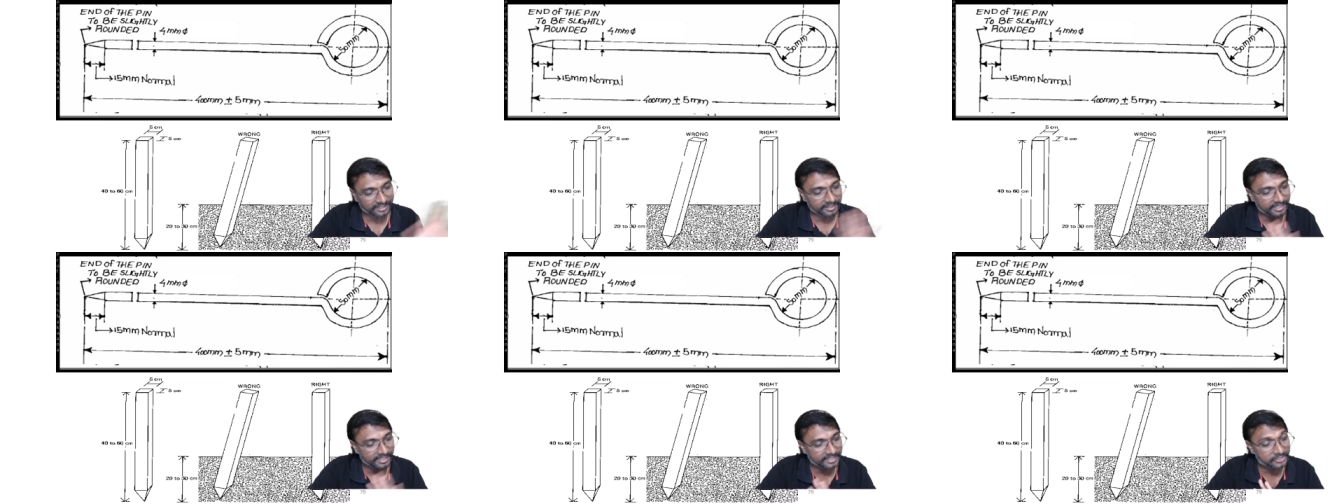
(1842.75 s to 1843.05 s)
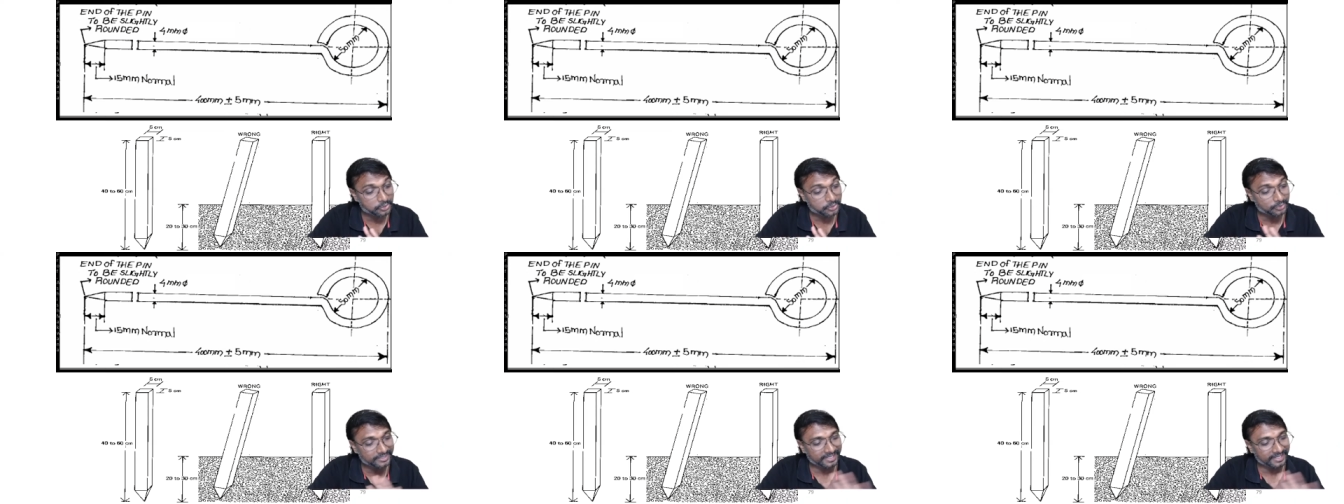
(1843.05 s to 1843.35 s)
There
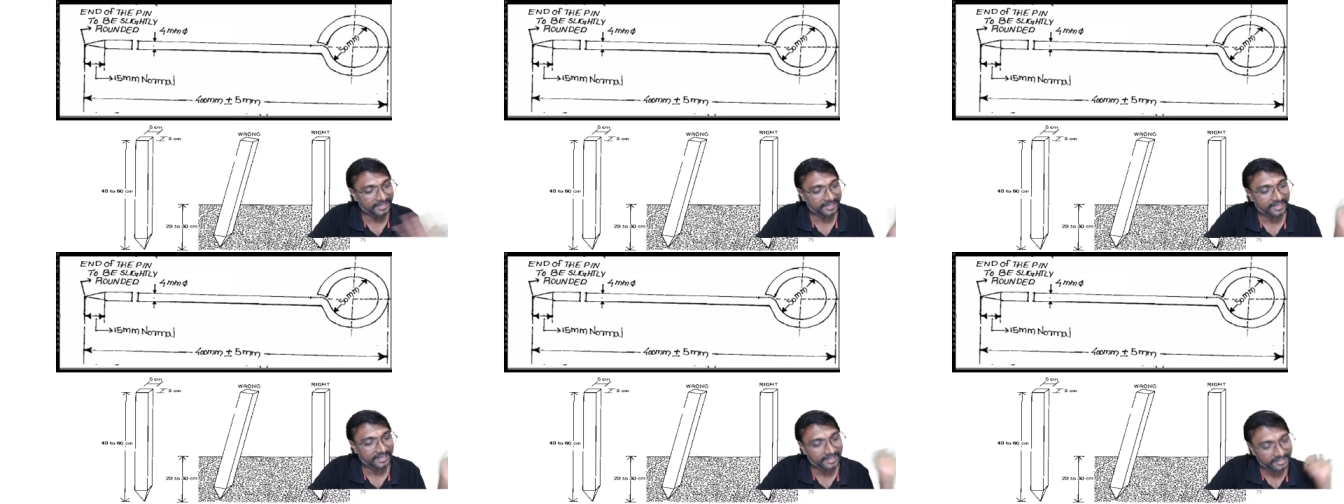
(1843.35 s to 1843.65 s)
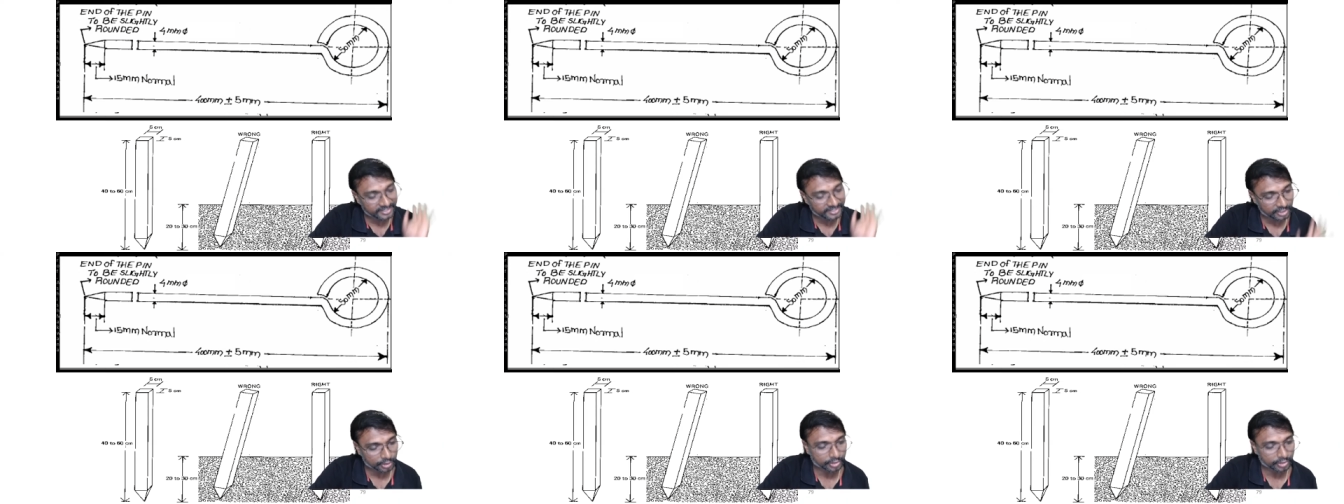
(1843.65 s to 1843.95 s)
is no theoretical
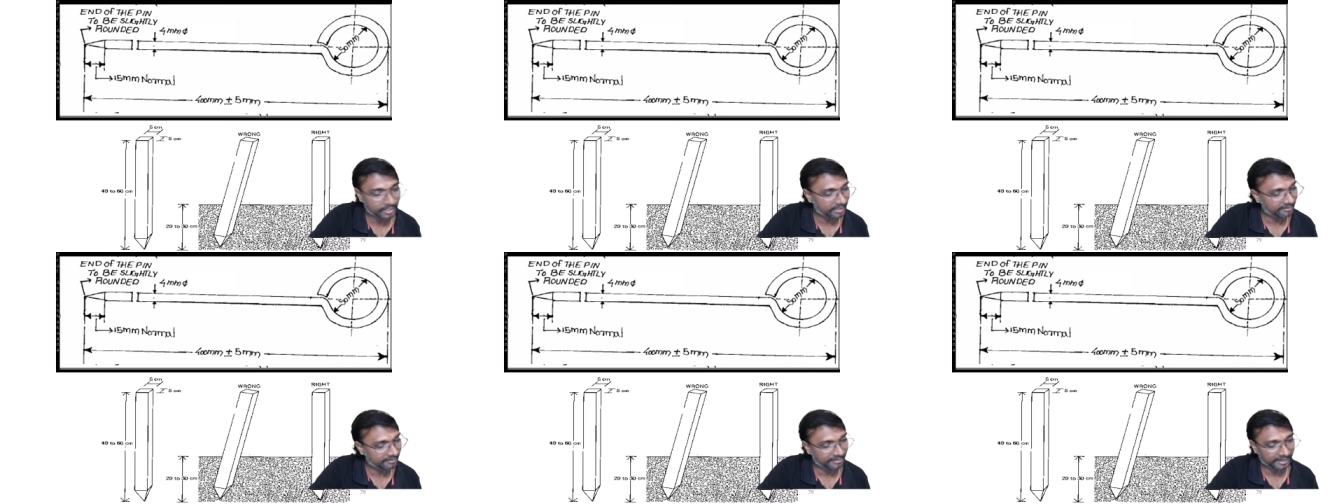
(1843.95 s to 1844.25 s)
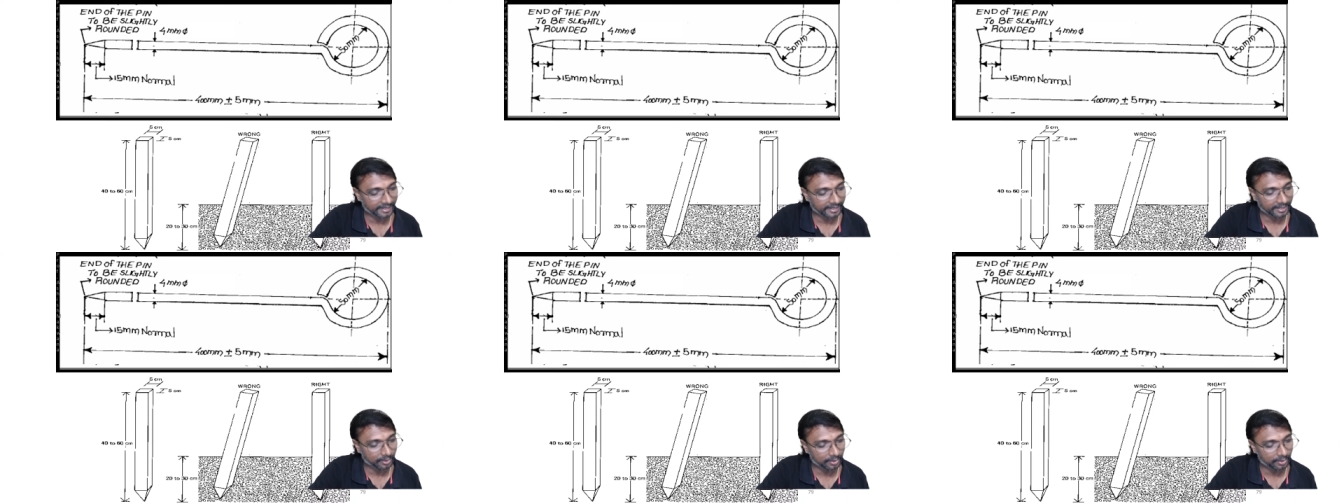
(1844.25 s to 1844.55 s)
discussion on
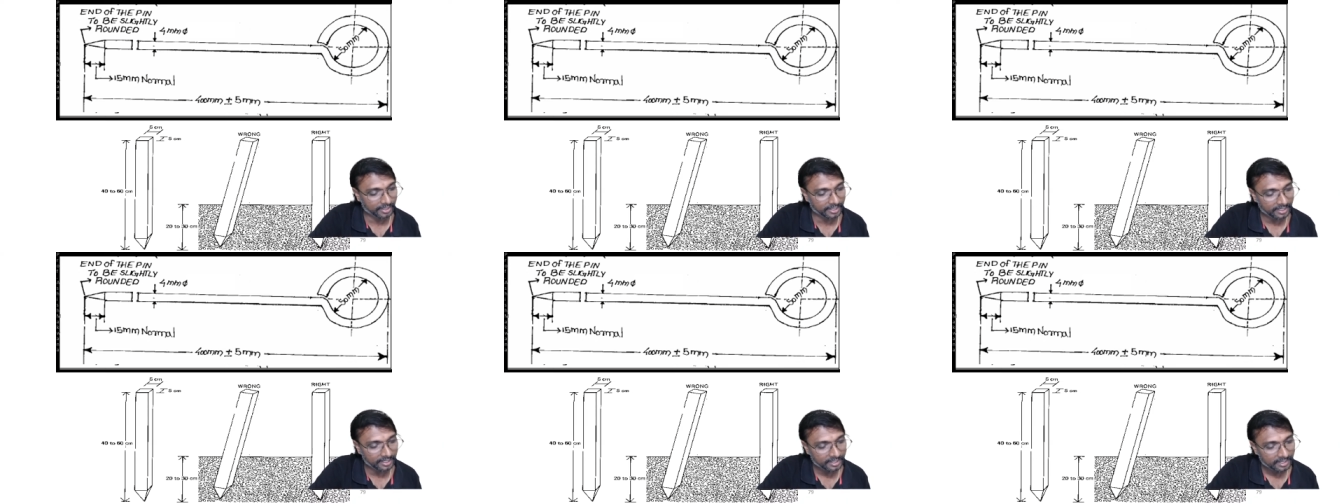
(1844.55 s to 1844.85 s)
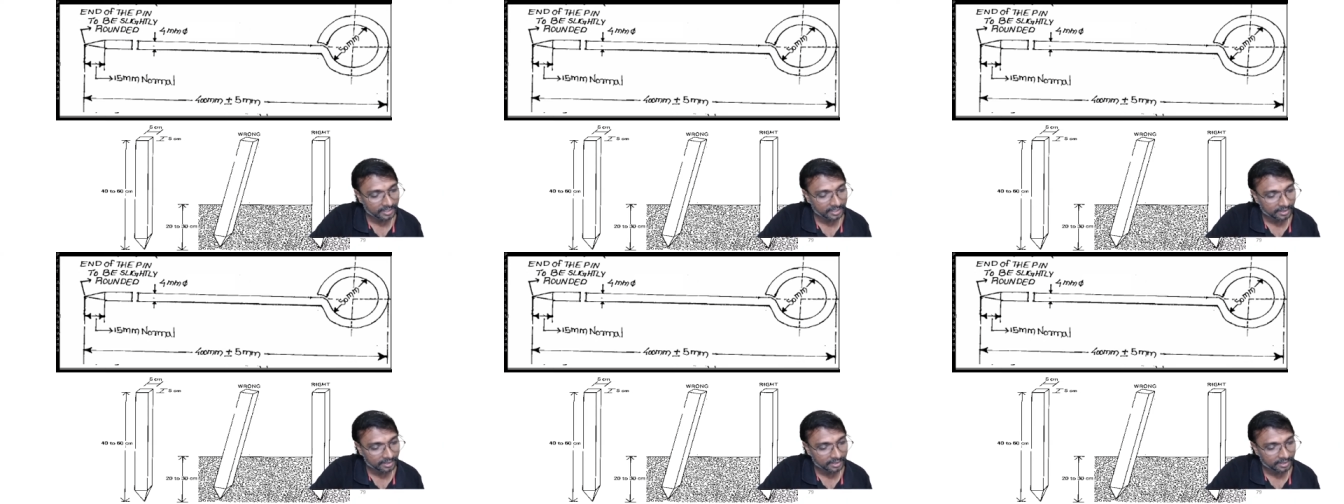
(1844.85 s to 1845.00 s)
Friday, okay?